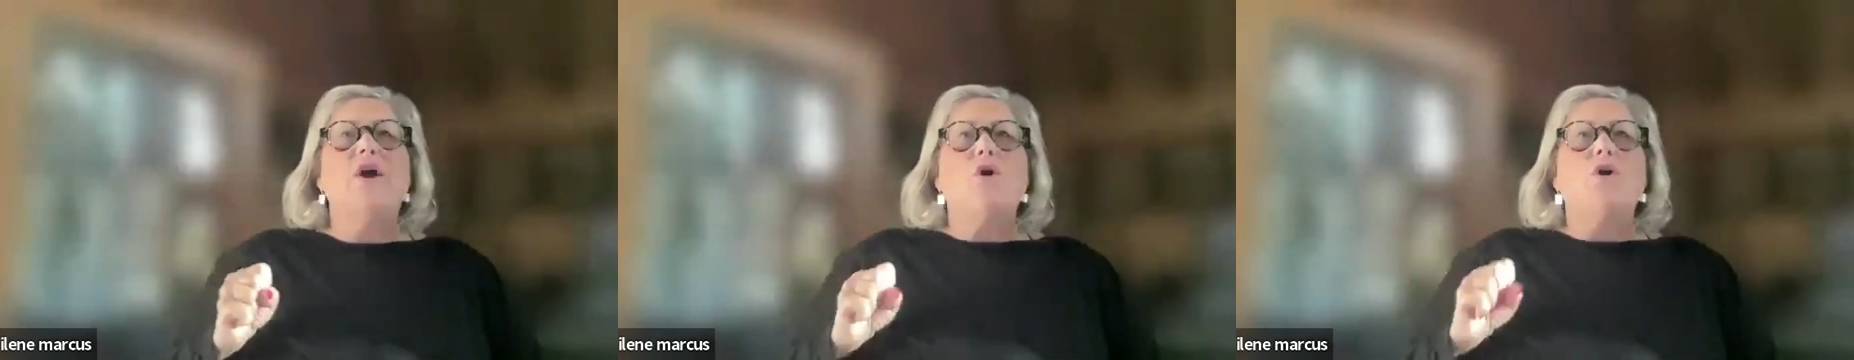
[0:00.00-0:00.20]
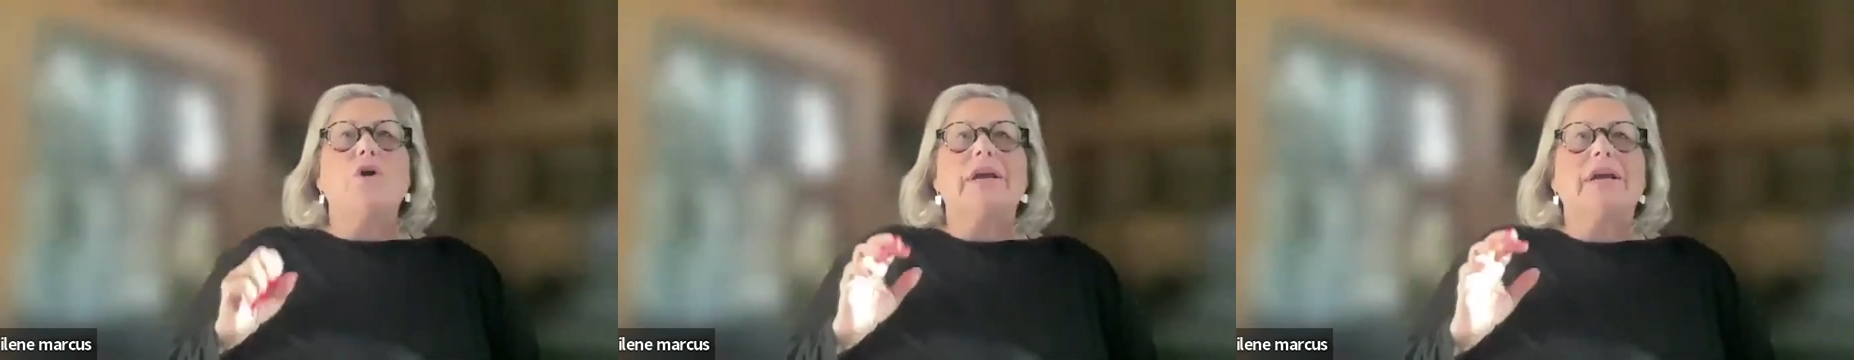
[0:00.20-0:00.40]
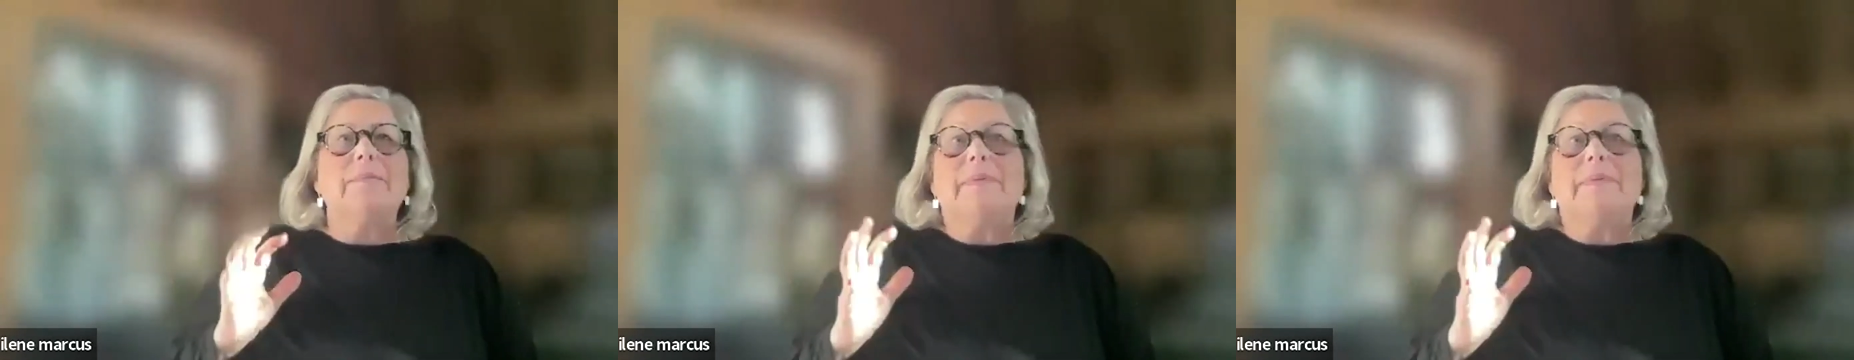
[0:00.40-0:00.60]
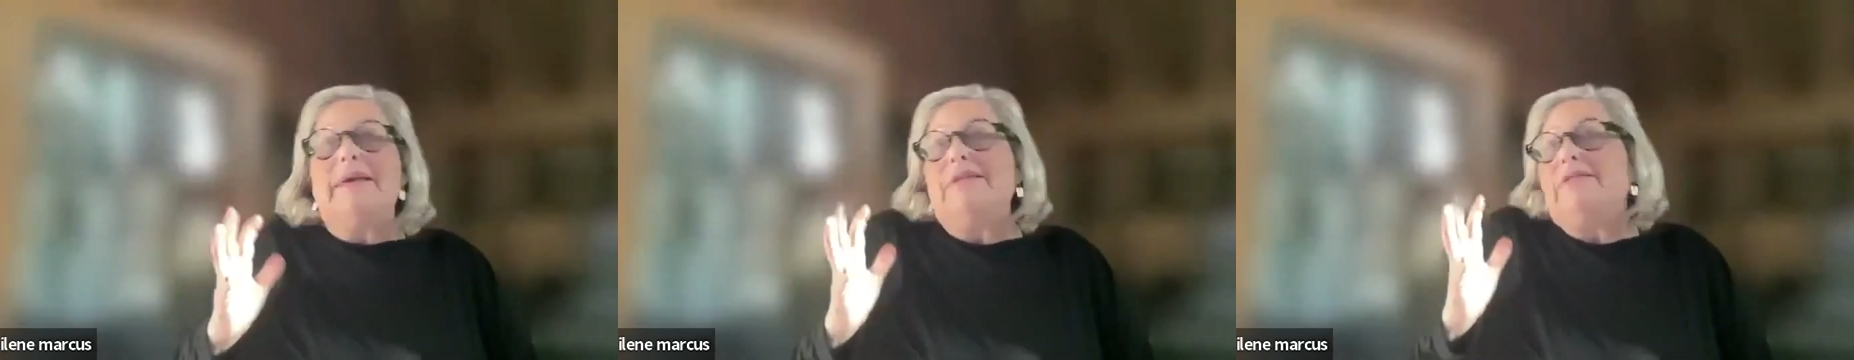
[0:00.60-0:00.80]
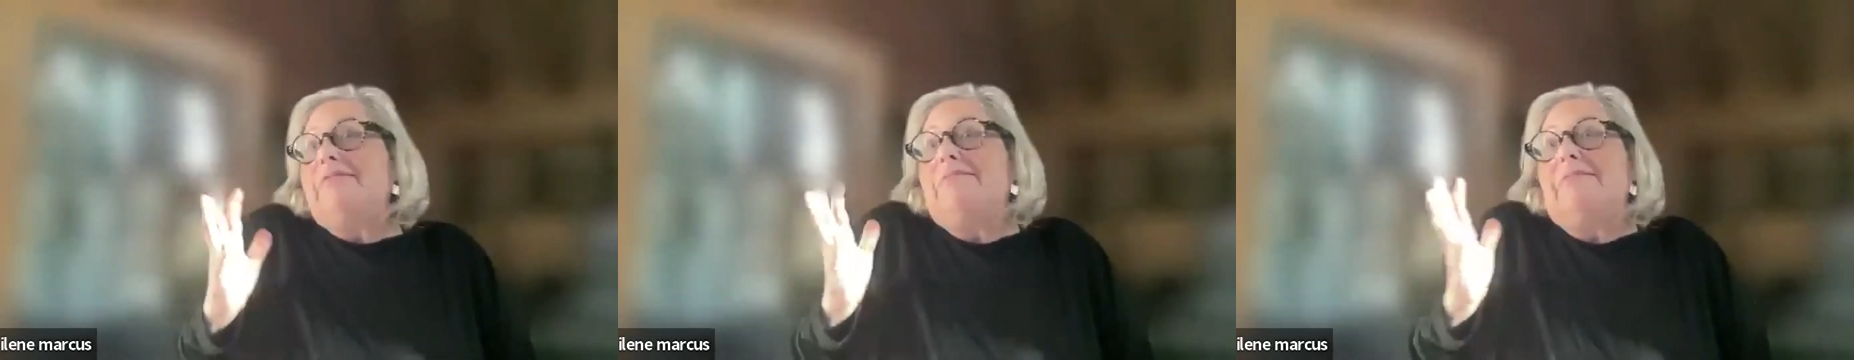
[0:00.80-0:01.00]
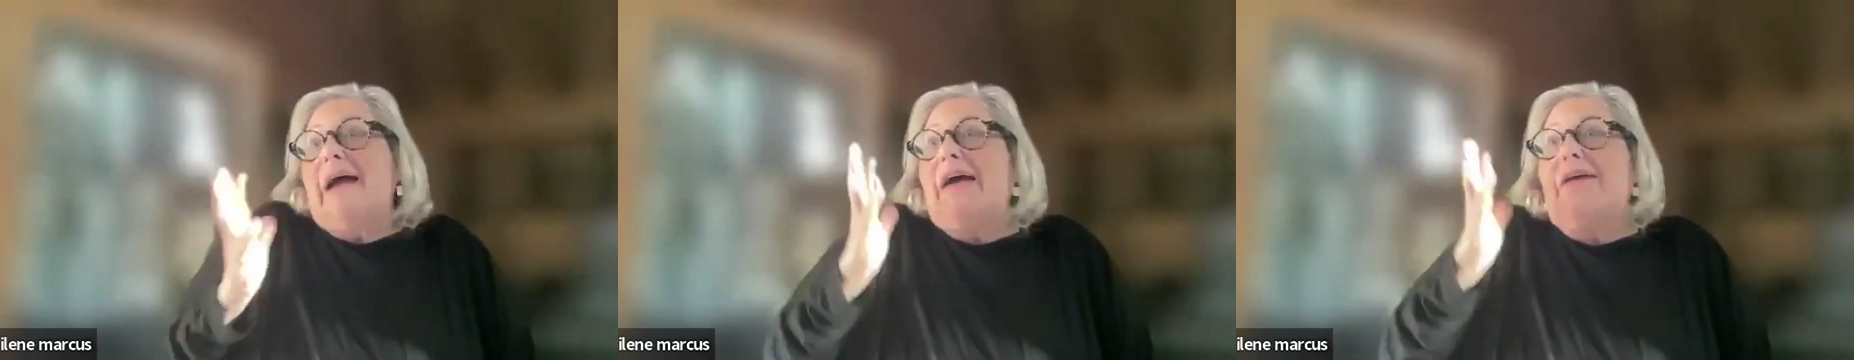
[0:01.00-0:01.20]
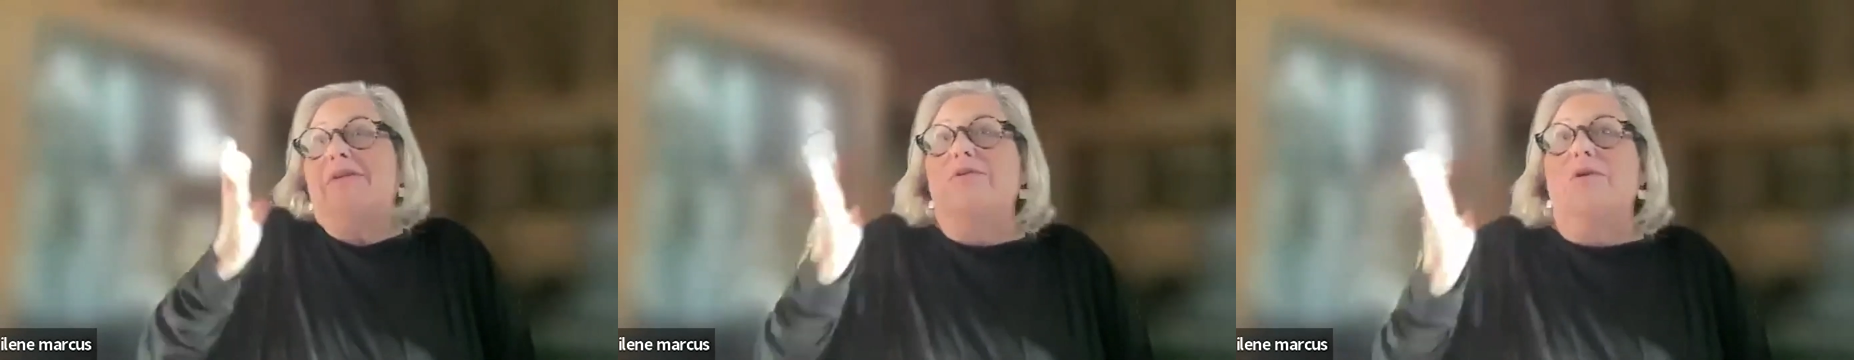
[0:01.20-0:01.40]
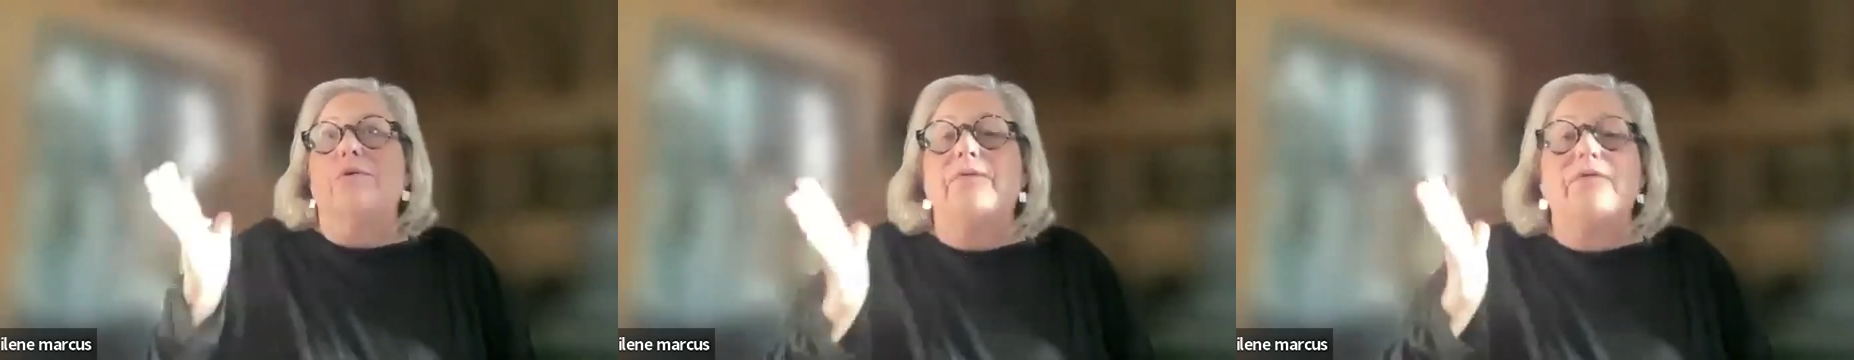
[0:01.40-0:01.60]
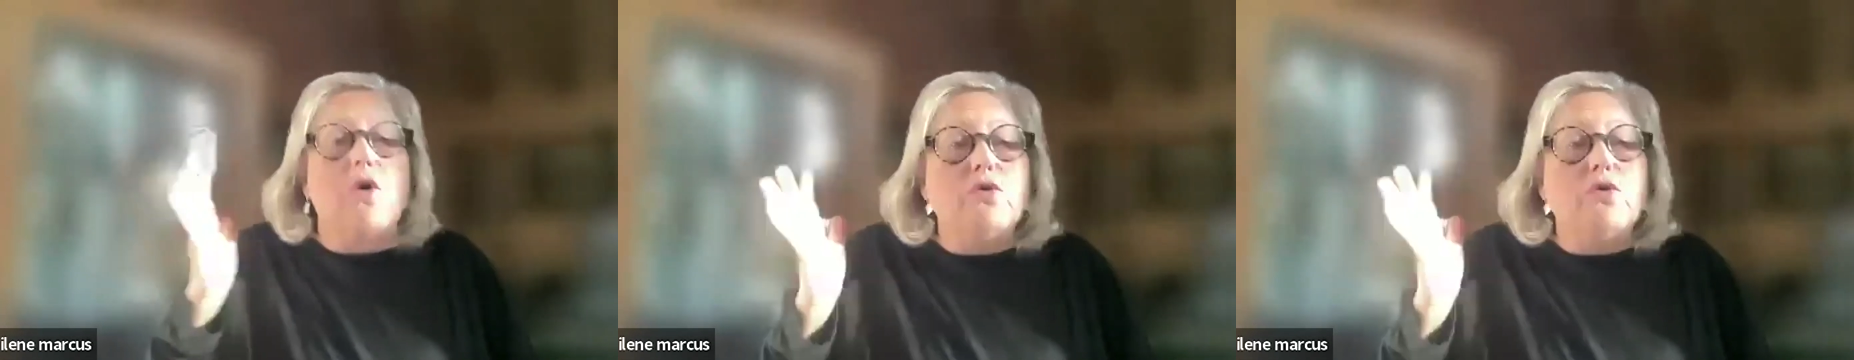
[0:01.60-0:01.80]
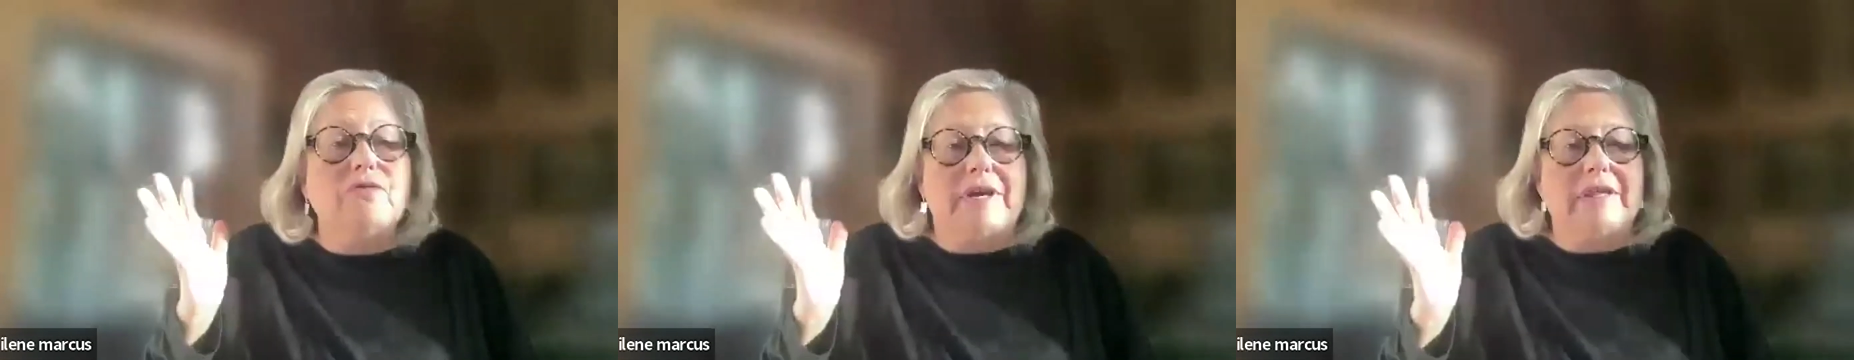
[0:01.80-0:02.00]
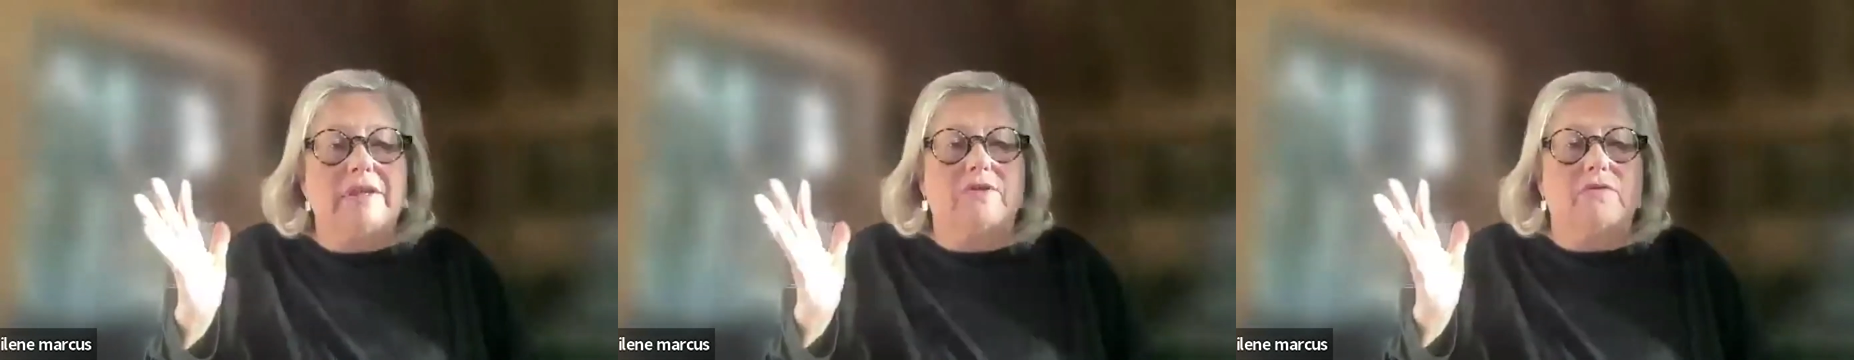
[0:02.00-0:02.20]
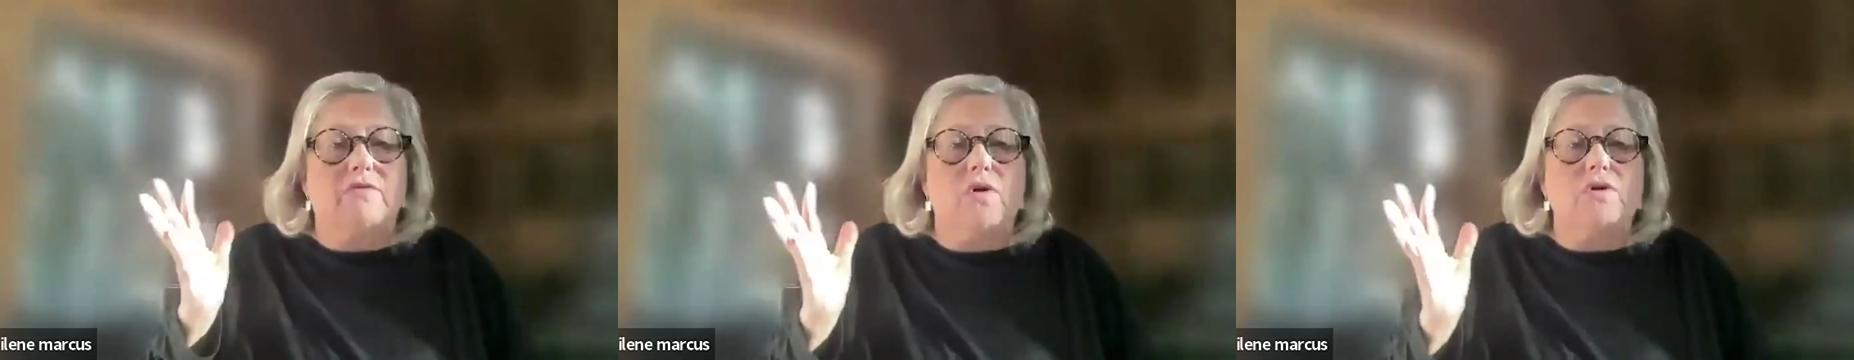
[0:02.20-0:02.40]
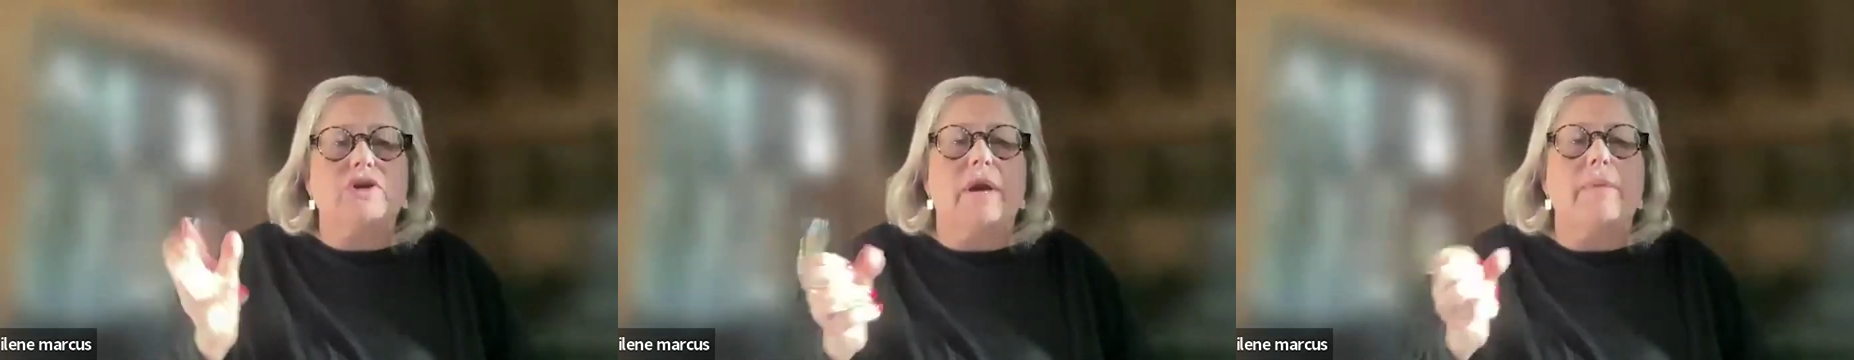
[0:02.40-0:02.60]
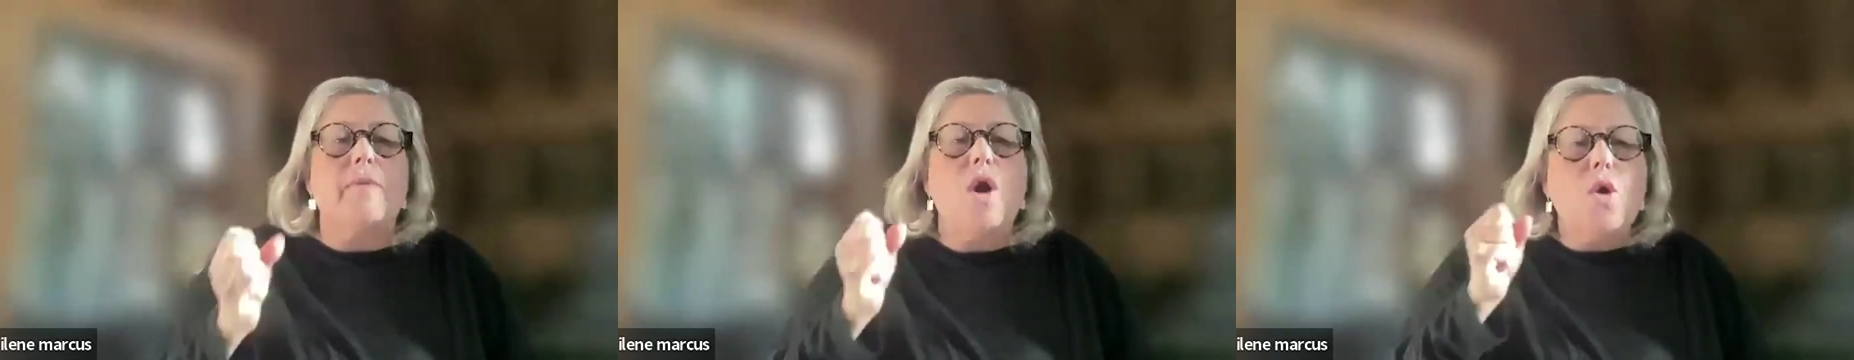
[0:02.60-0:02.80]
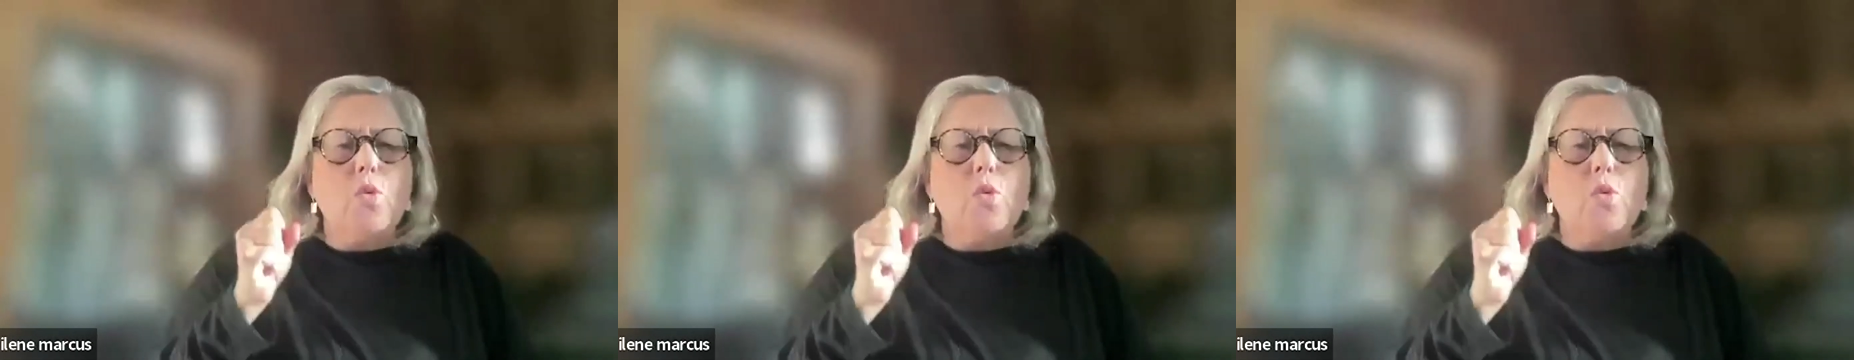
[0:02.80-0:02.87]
or it could be, I don't know, the phone rings at the wrong time.